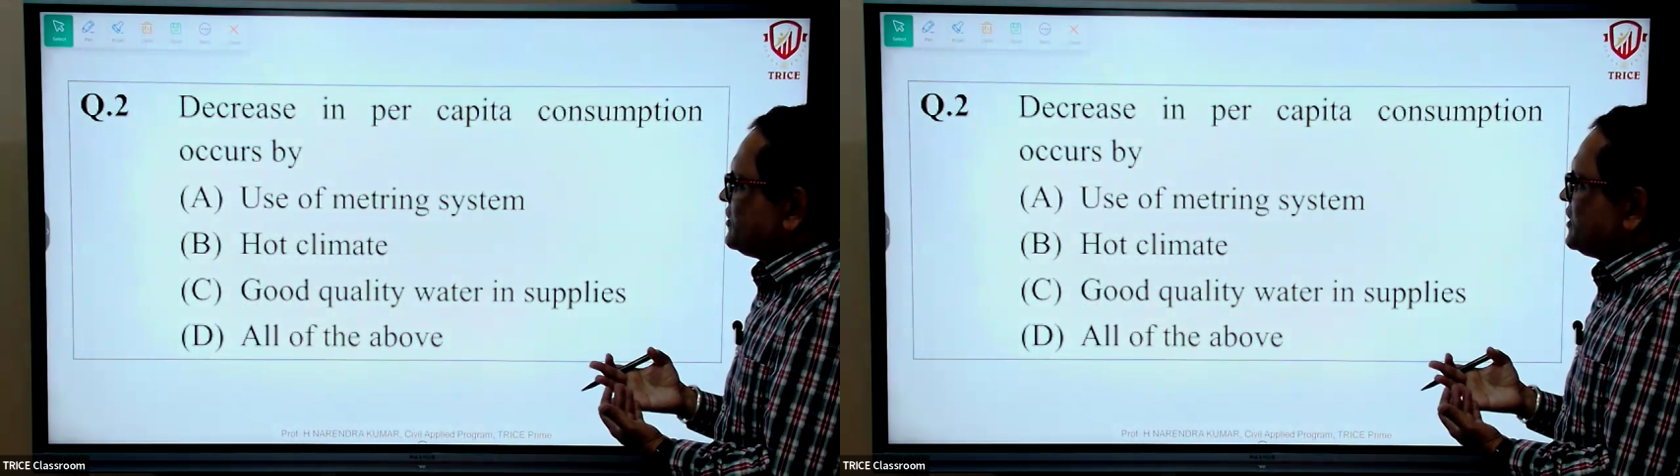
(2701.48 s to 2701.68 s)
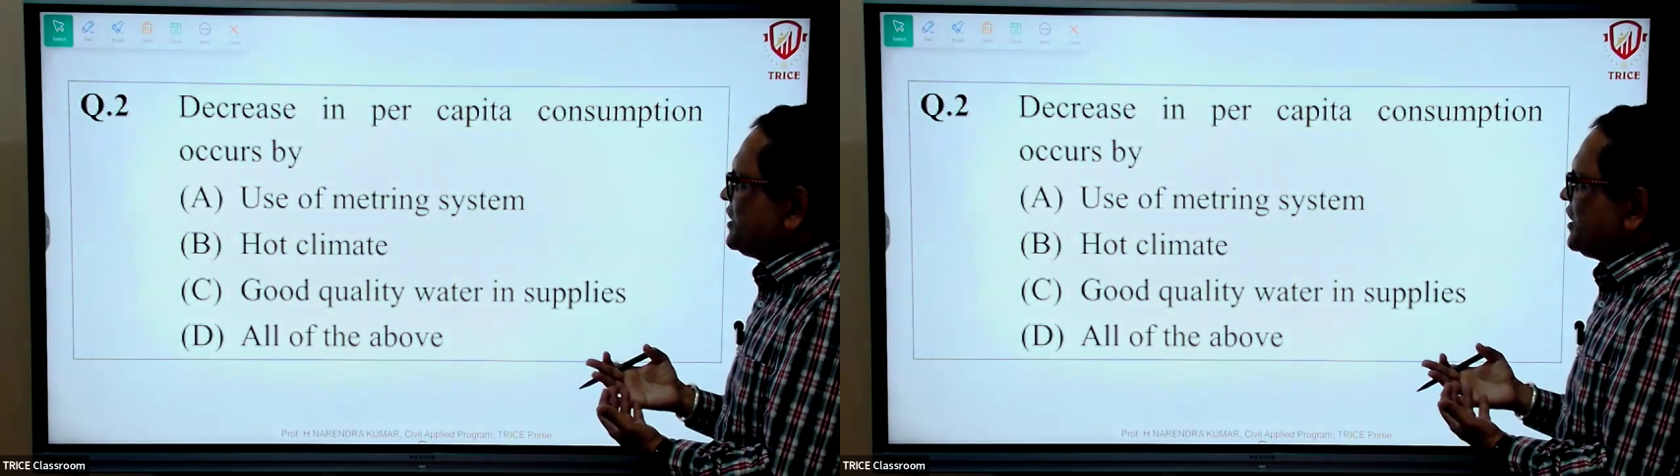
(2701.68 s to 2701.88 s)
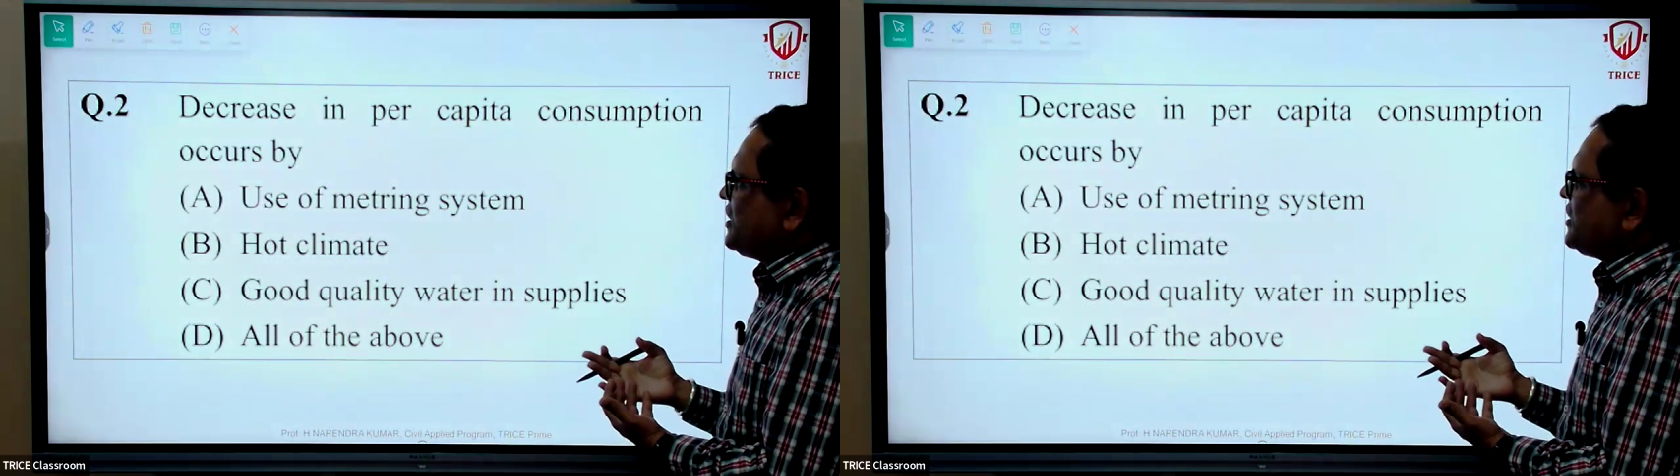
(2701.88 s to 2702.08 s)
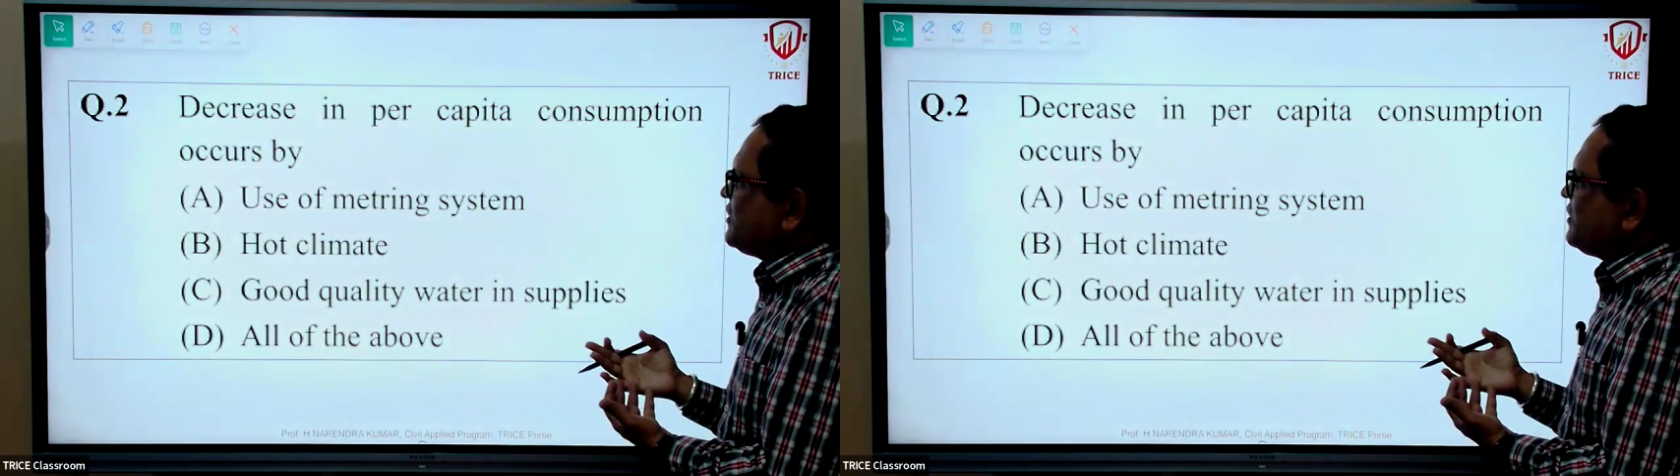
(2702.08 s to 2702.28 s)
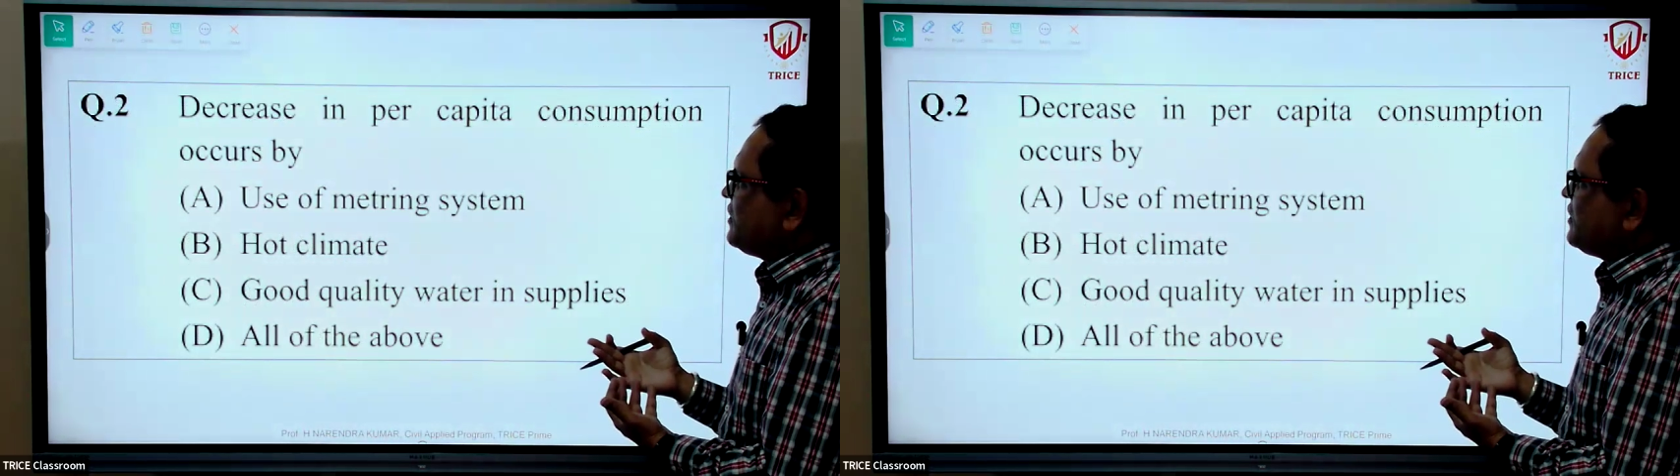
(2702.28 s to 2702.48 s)
in any
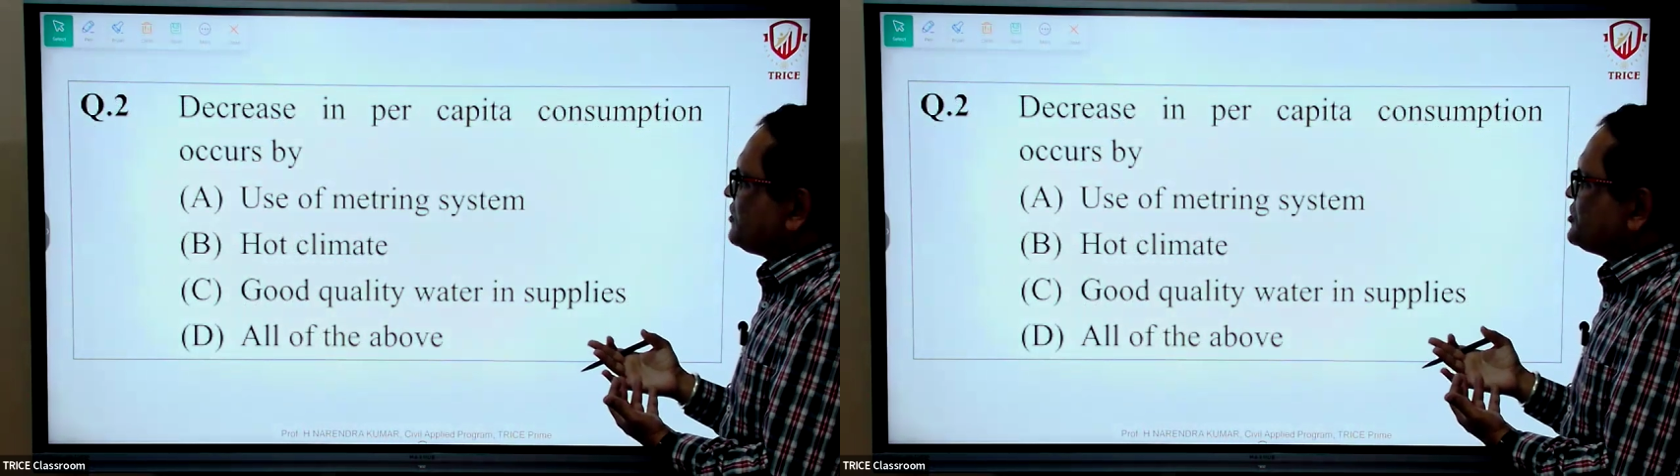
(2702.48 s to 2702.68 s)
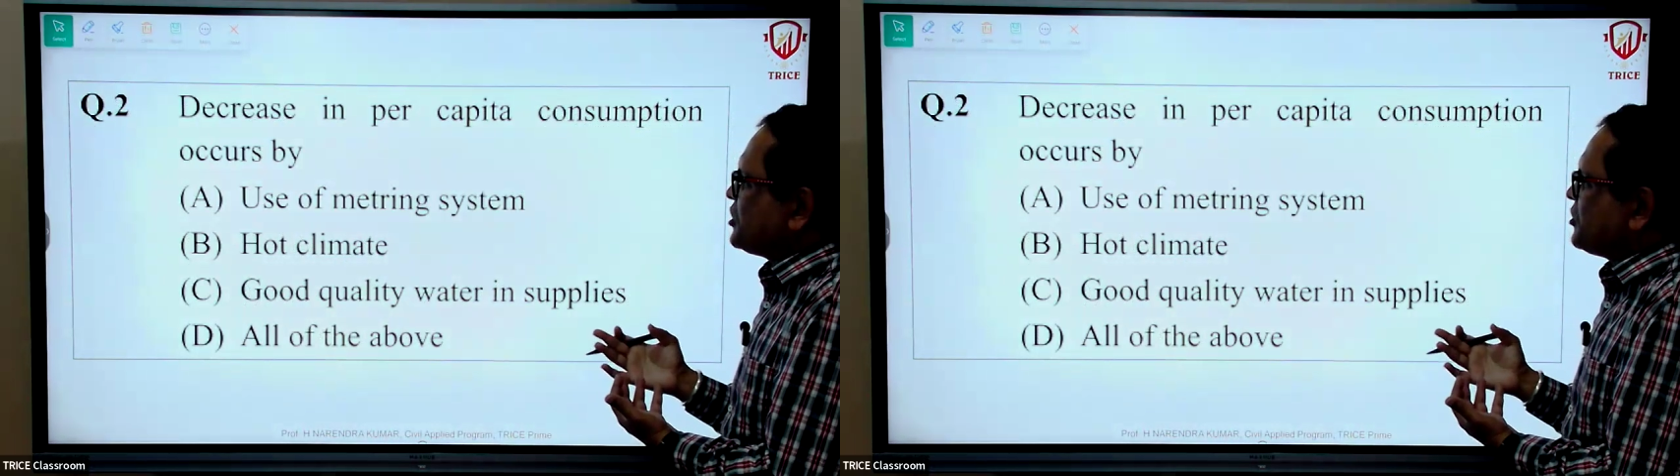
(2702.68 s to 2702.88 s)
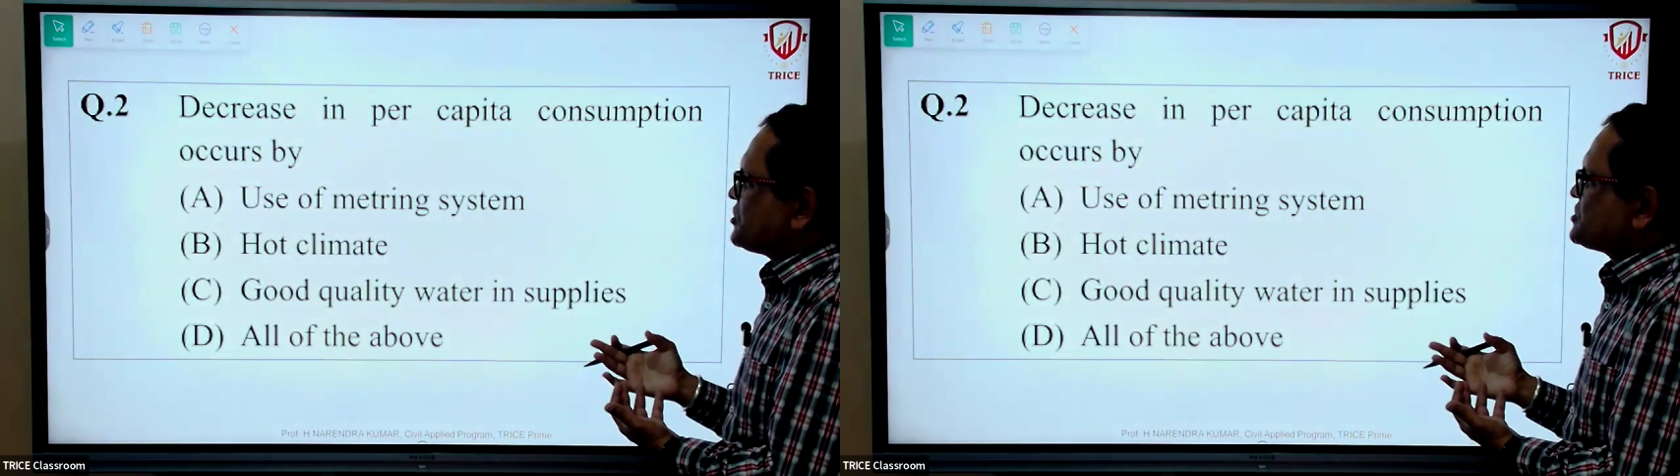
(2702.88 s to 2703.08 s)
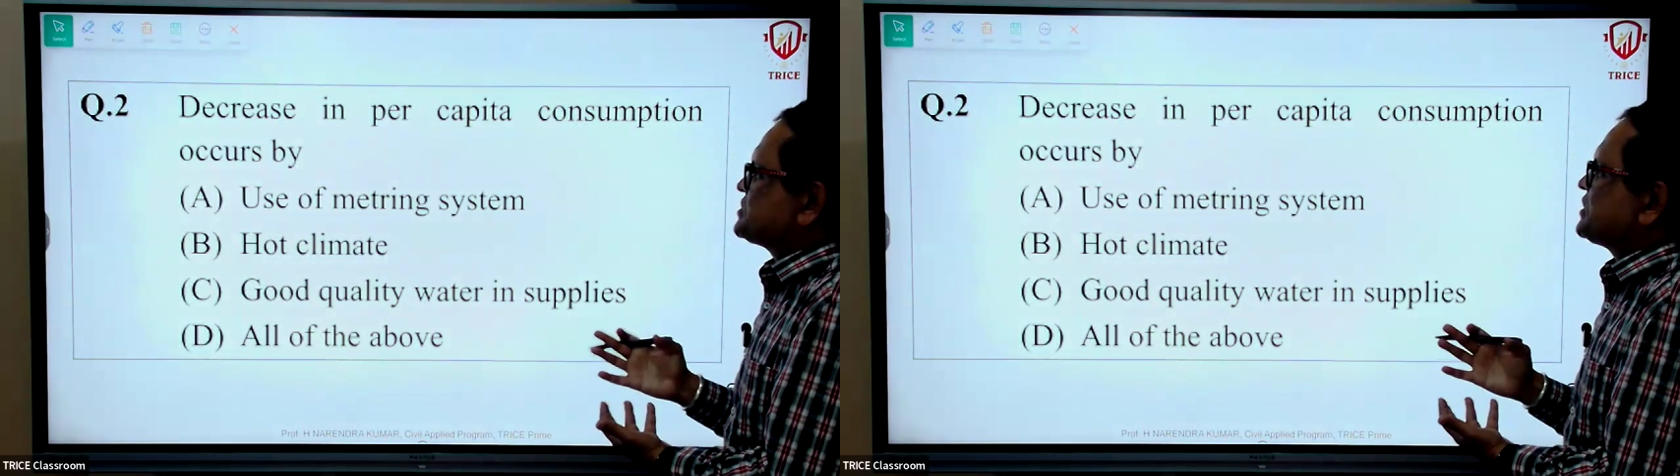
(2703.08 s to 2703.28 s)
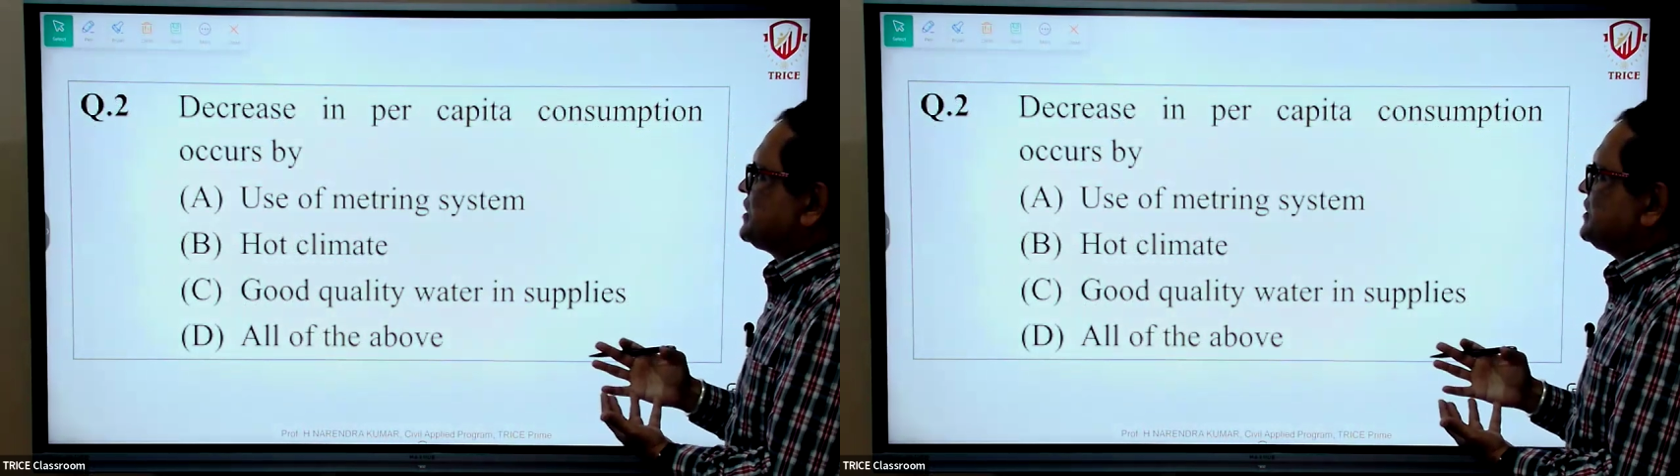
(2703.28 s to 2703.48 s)
of the
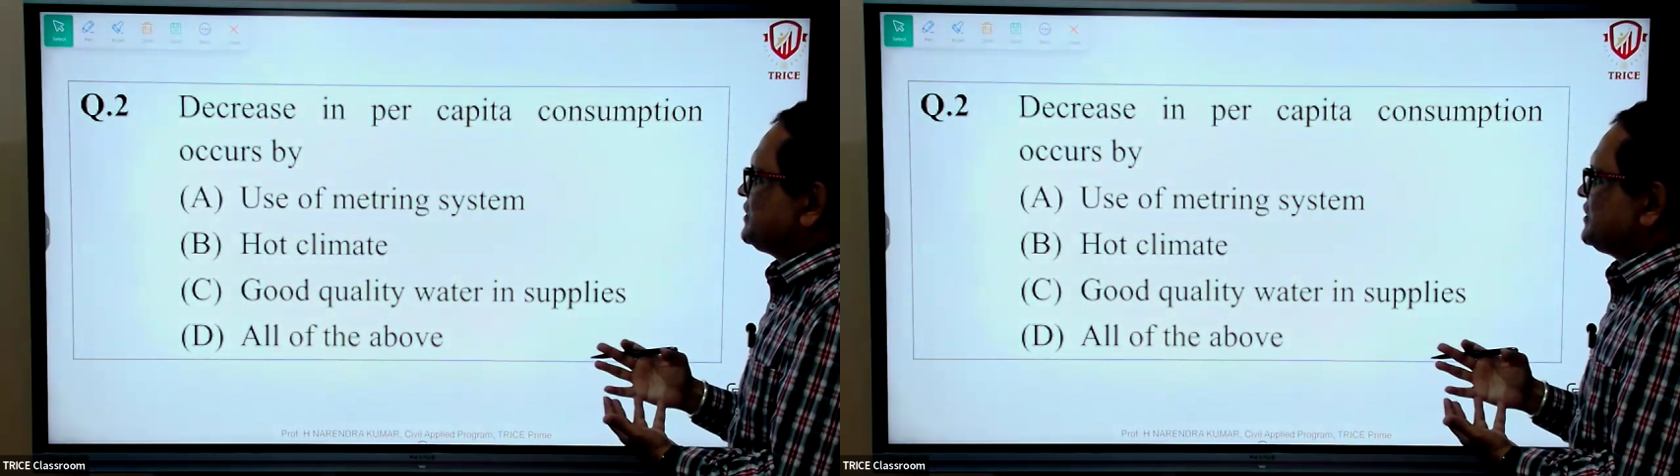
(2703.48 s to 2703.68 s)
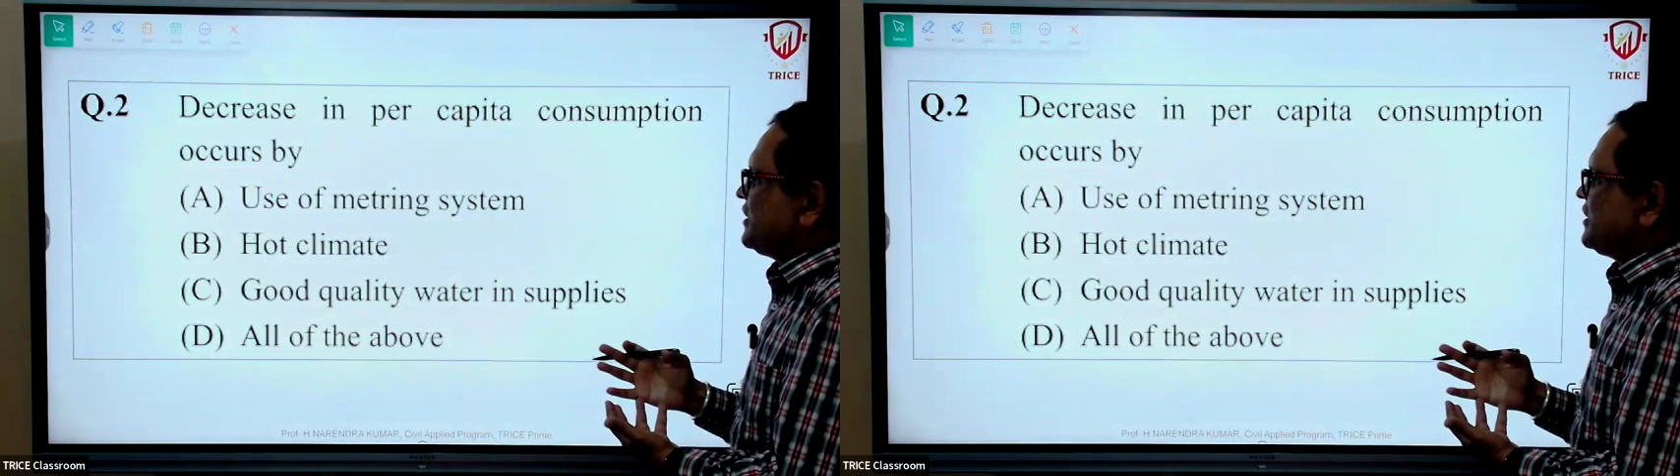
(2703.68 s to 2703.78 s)
question,